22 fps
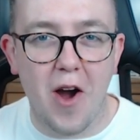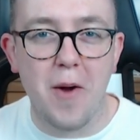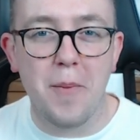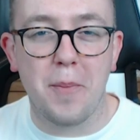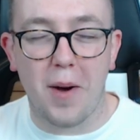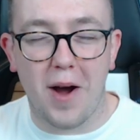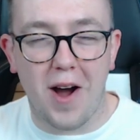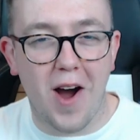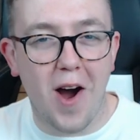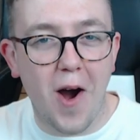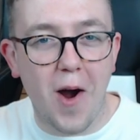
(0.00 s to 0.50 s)
but
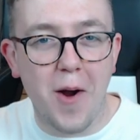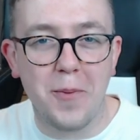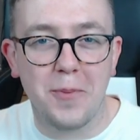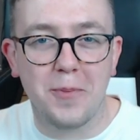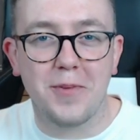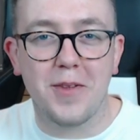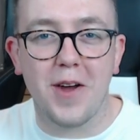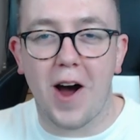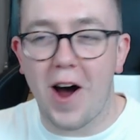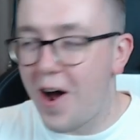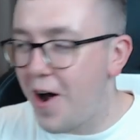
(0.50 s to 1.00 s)
I hope
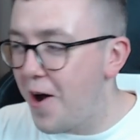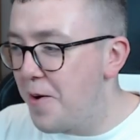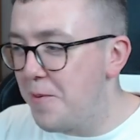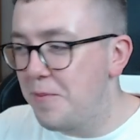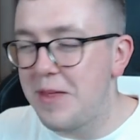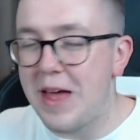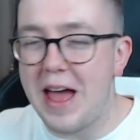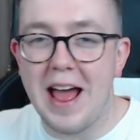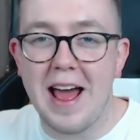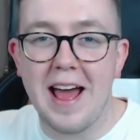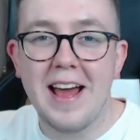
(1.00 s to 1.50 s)
I hope
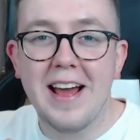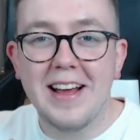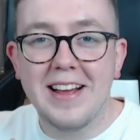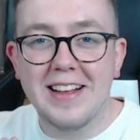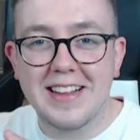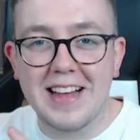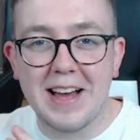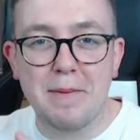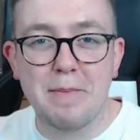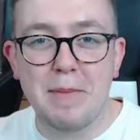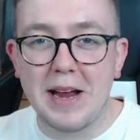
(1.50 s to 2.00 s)
their
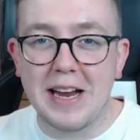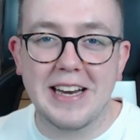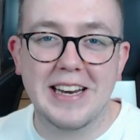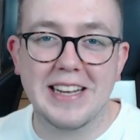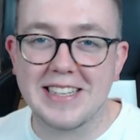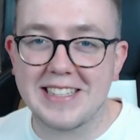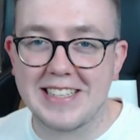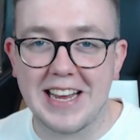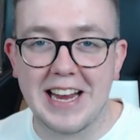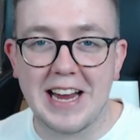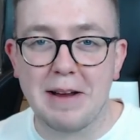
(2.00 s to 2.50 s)
their media
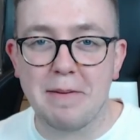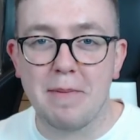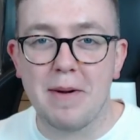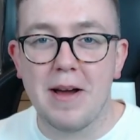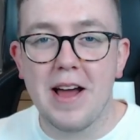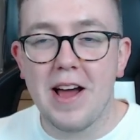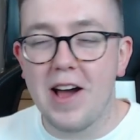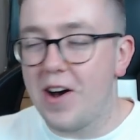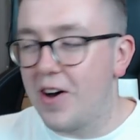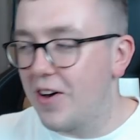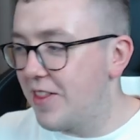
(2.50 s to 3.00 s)
team
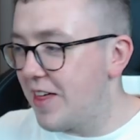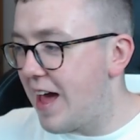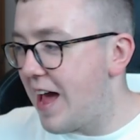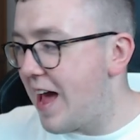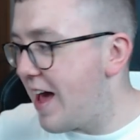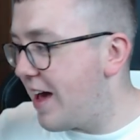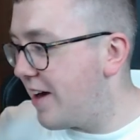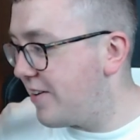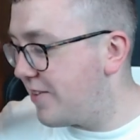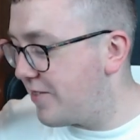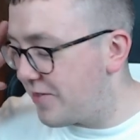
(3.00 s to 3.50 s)
or
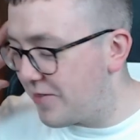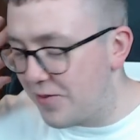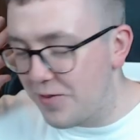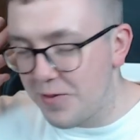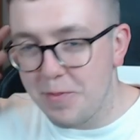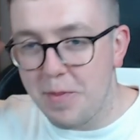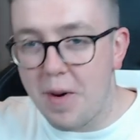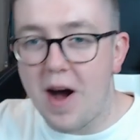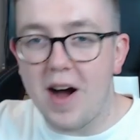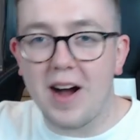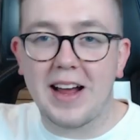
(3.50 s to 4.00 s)
their
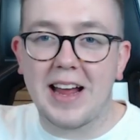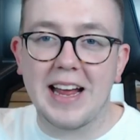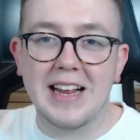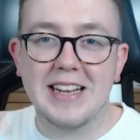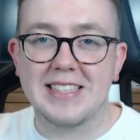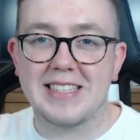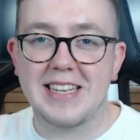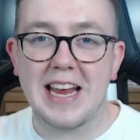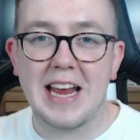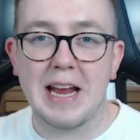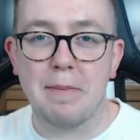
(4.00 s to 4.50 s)
marketing
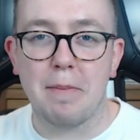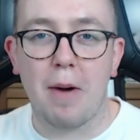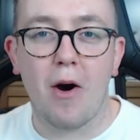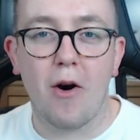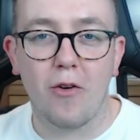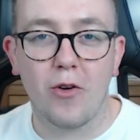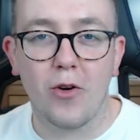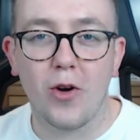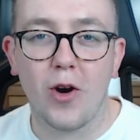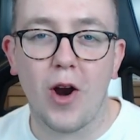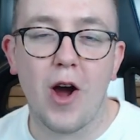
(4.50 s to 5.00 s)
team
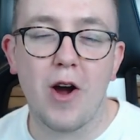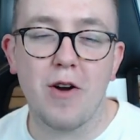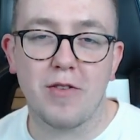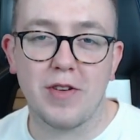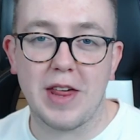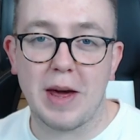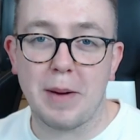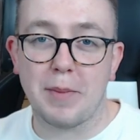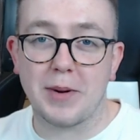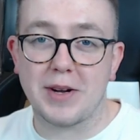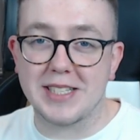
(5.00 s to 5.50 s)
are all over
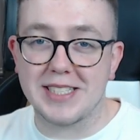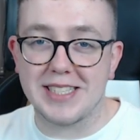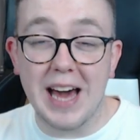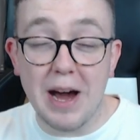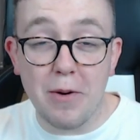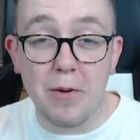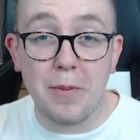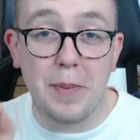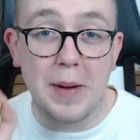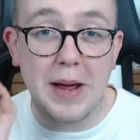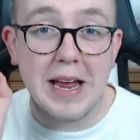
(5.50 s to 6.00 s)
that because that
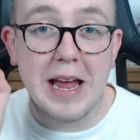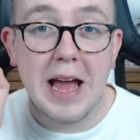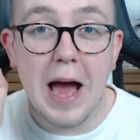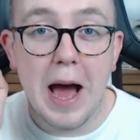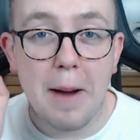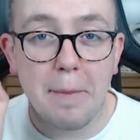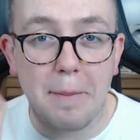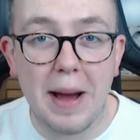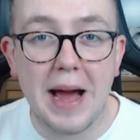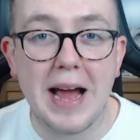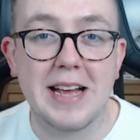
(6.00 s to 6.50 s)
would be
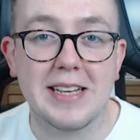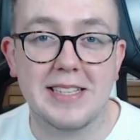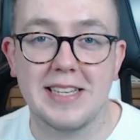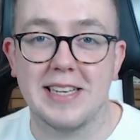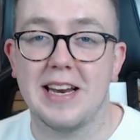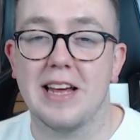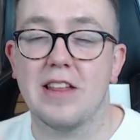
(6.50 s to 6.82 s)
amazing.